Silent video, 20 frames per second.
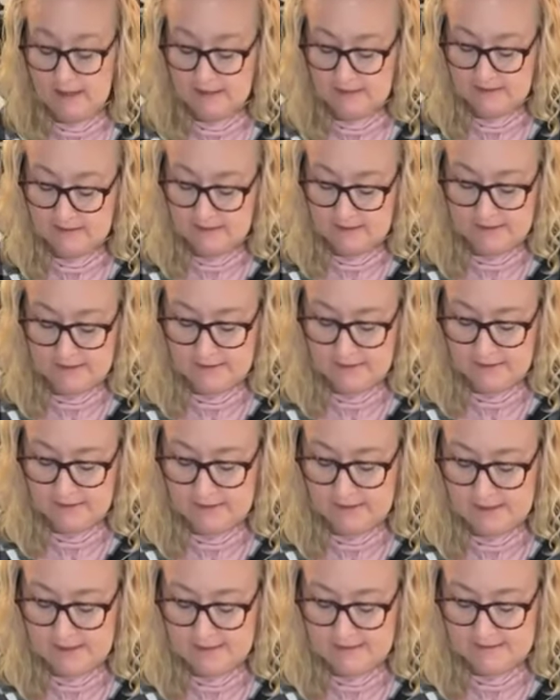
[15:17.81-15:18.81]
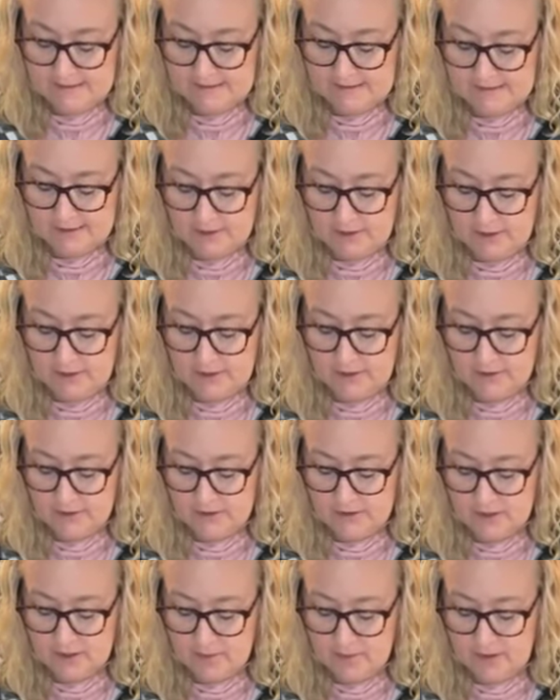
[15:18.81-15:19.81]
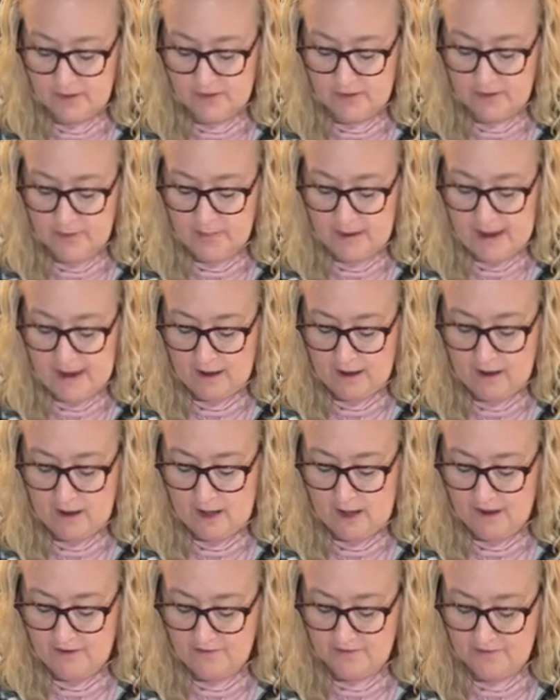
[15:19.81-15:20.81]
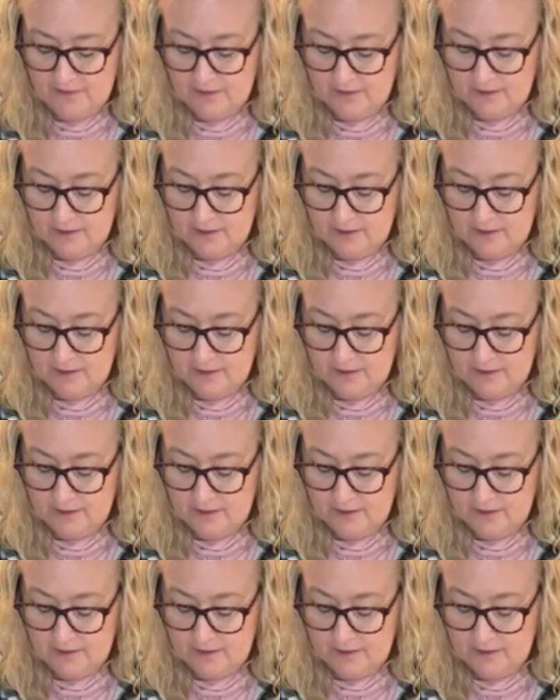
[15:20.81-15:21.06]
and it's literally like a sticker. You're just going to peel the back off.